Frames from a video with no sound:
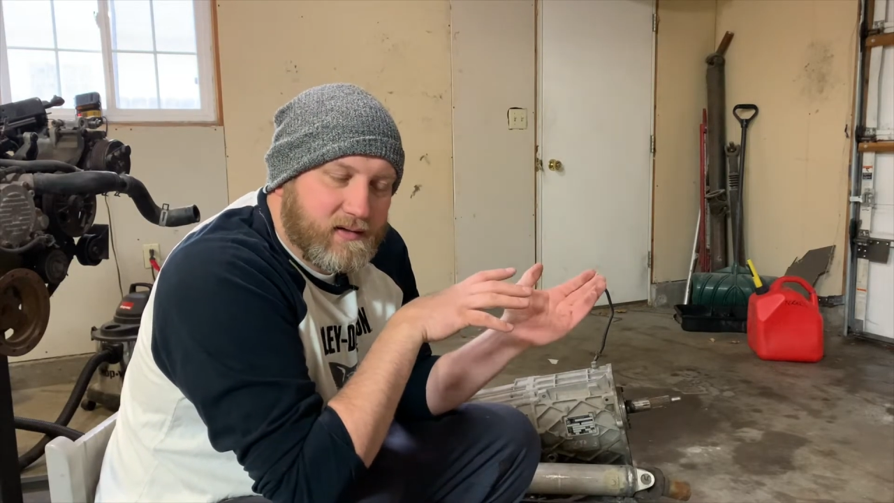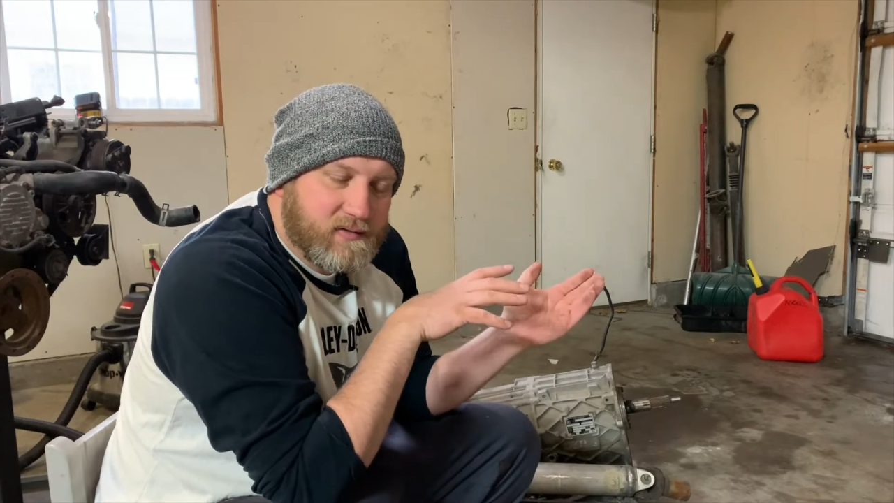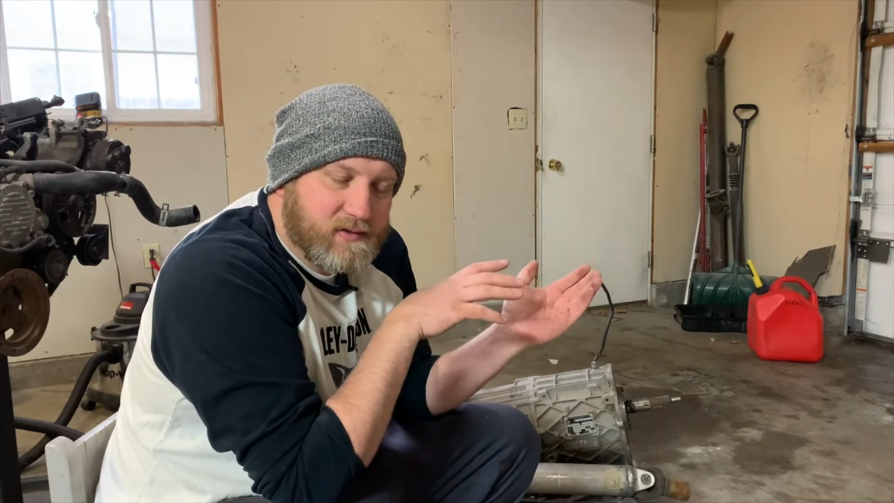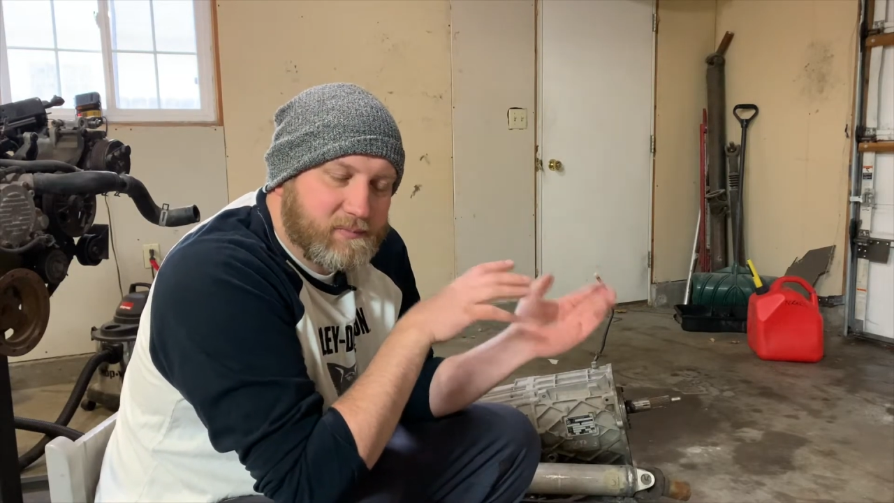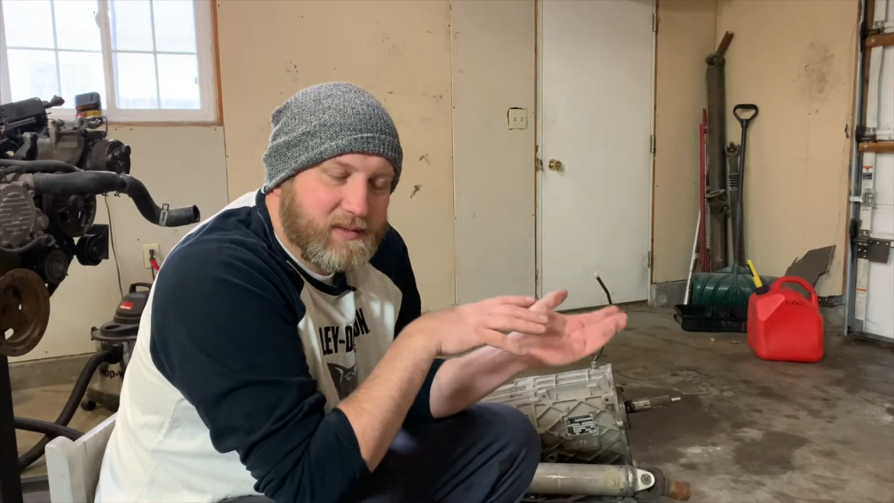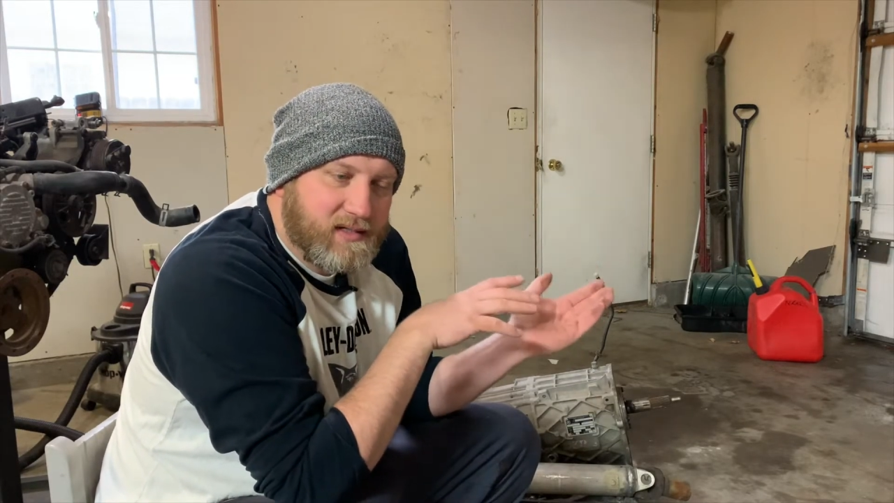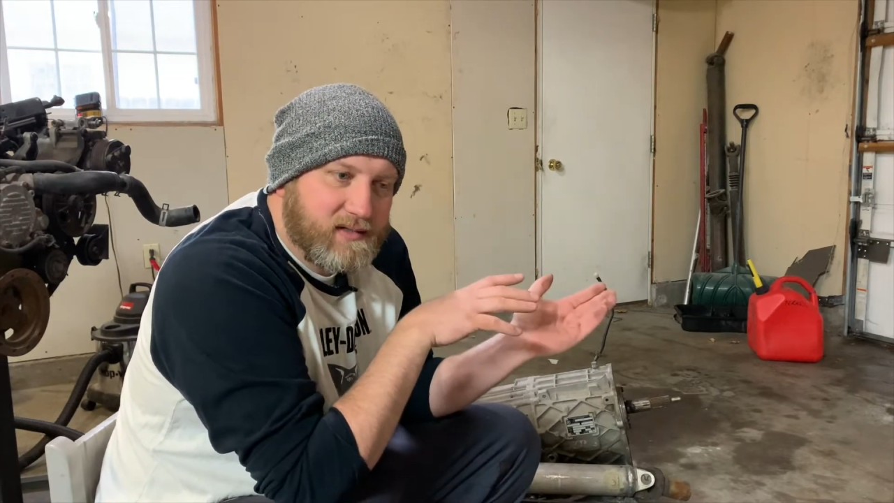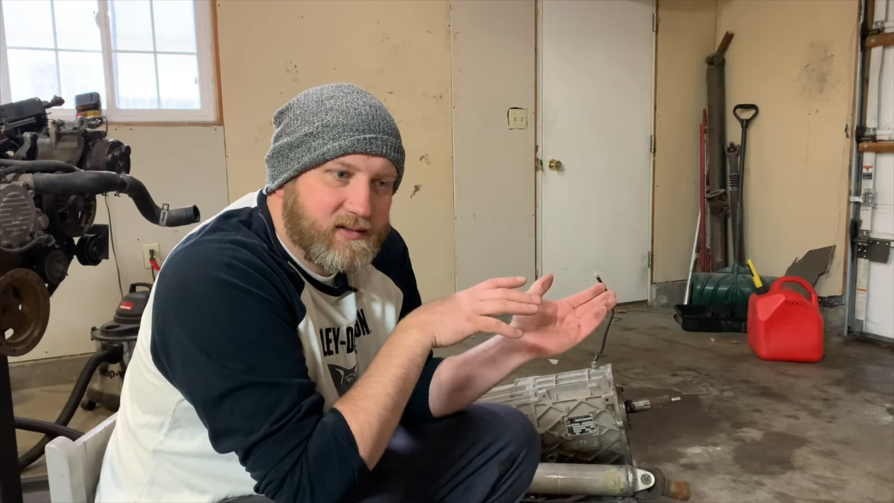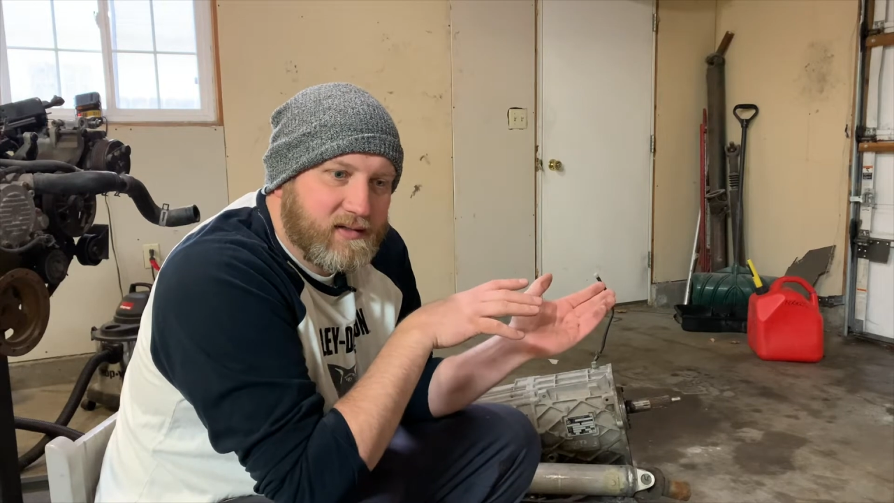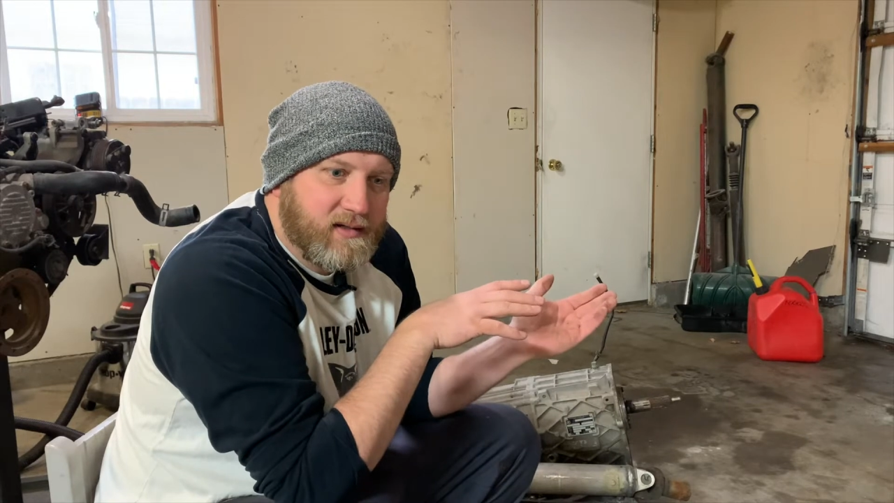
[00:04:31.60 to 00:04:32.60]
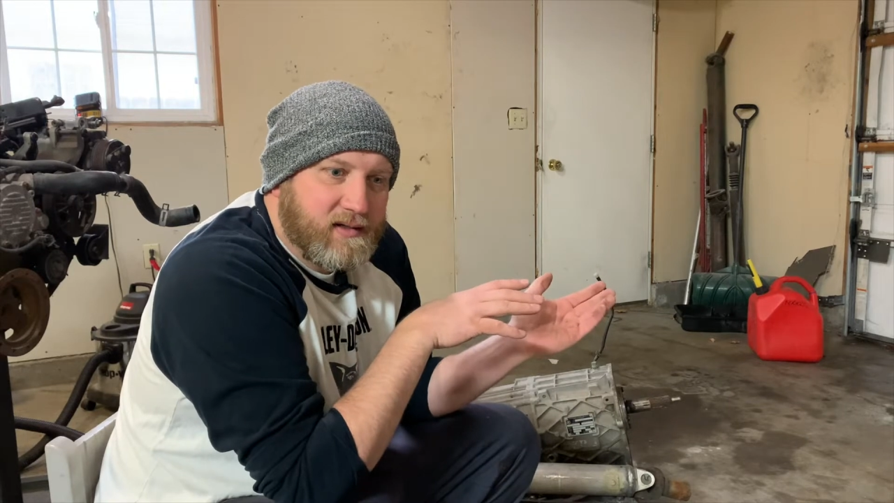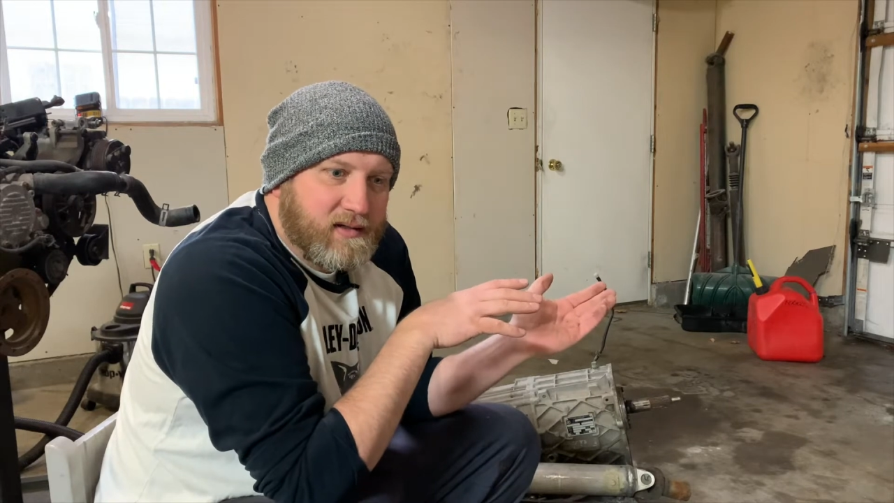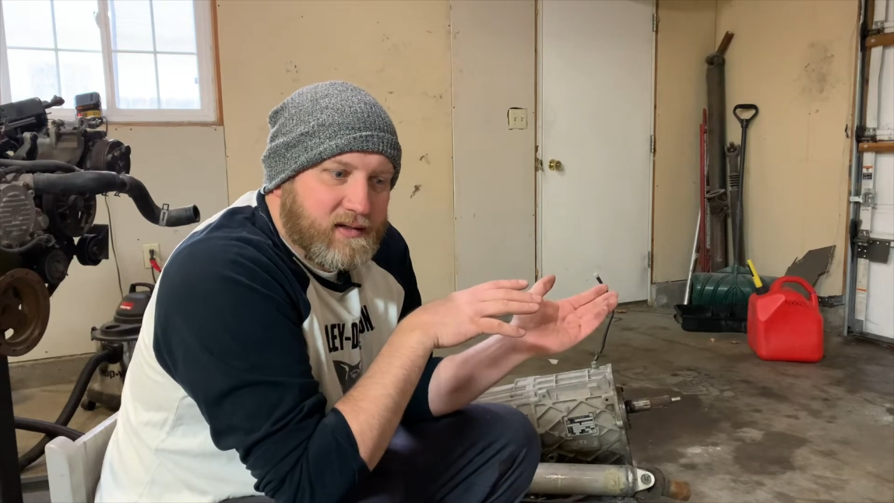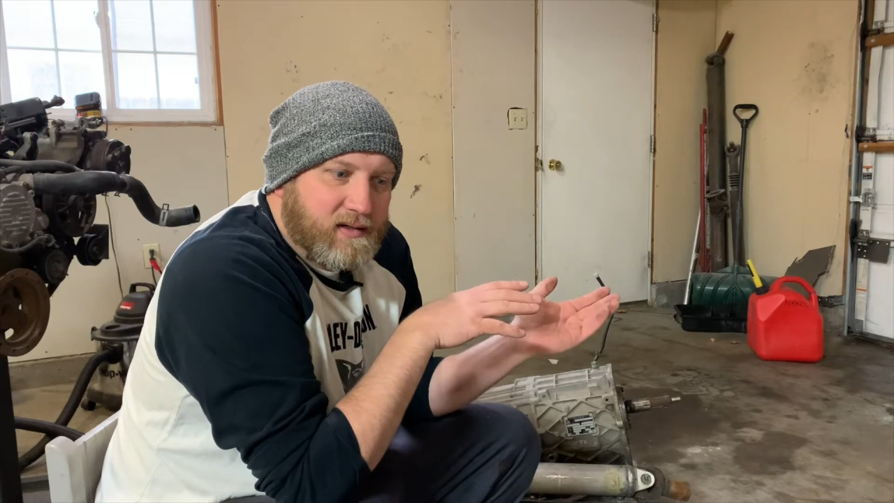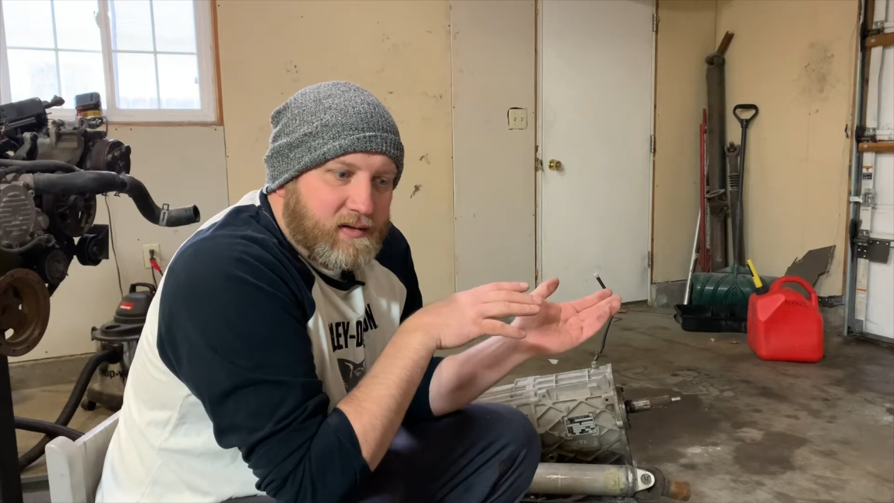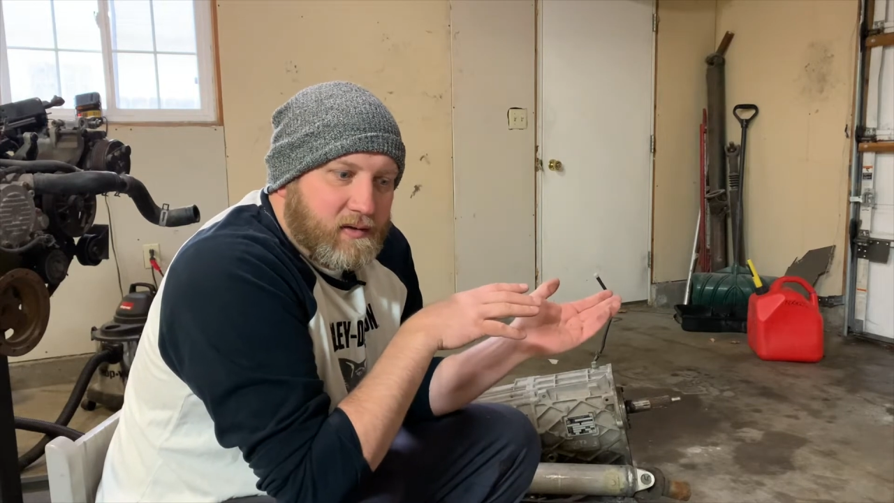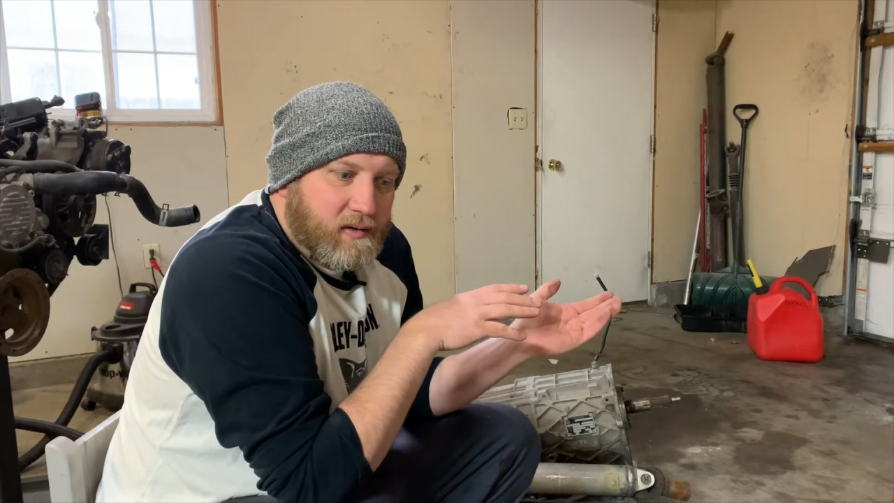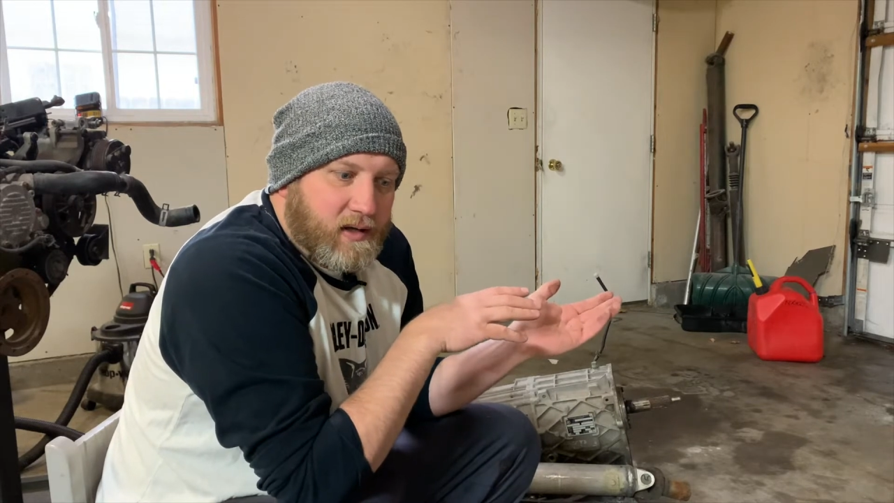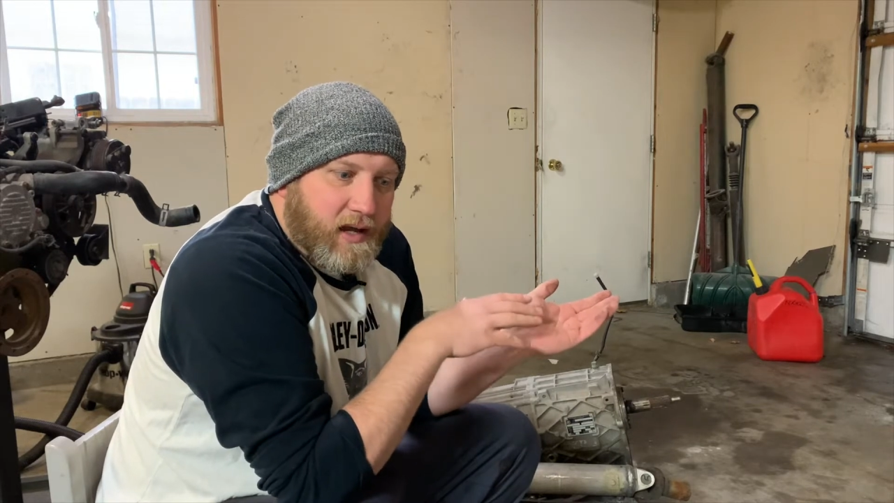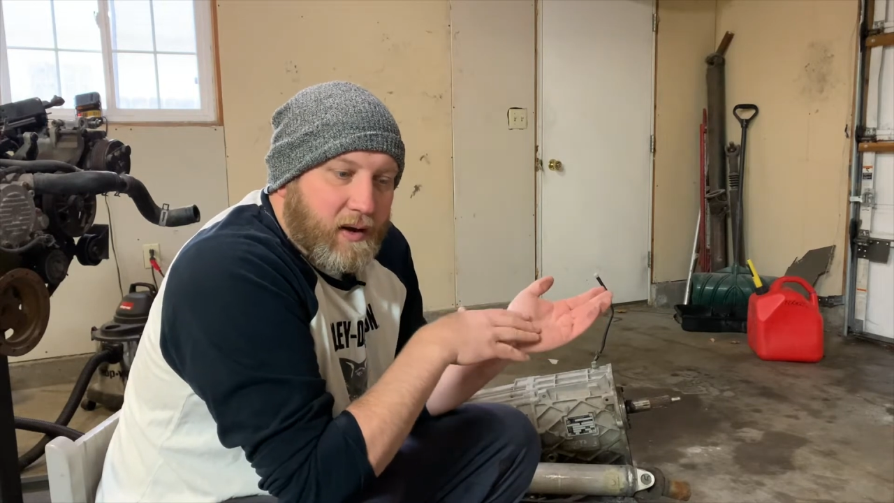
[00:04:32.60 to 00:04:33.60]
speed
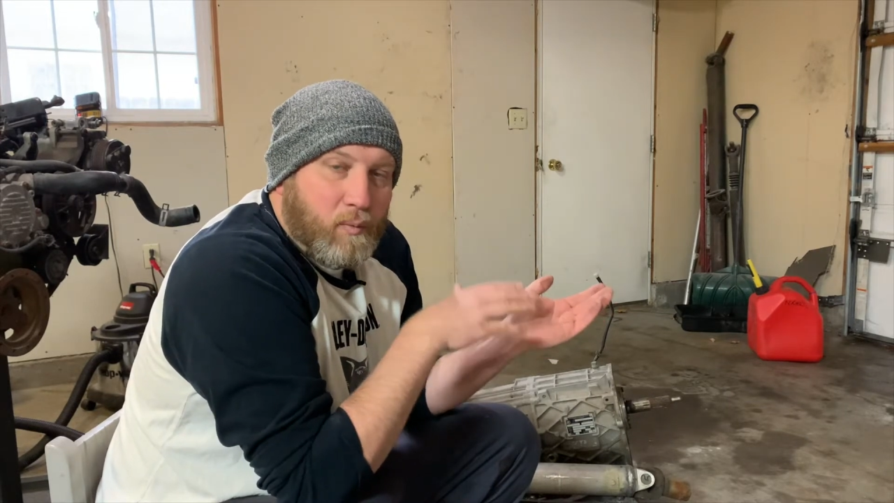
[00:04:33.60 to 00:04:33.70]
at